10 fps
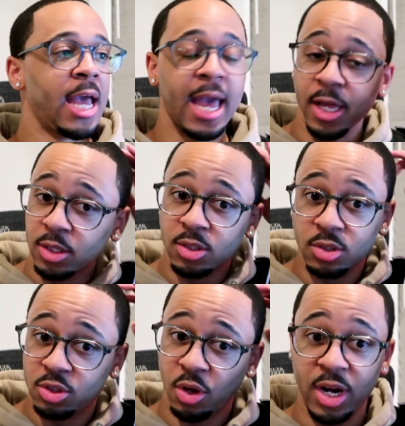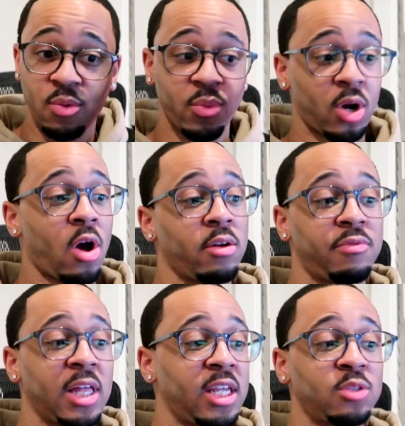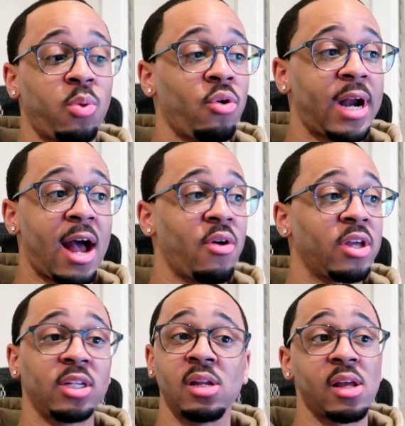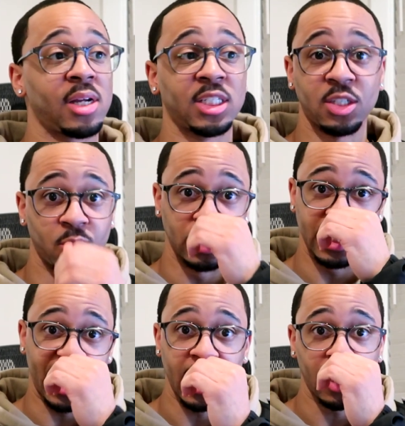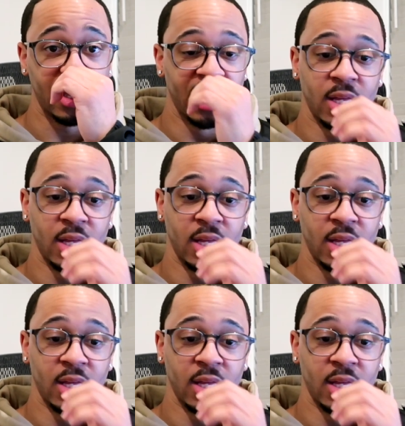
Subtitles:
And so then when all the feelings poured out and she was like,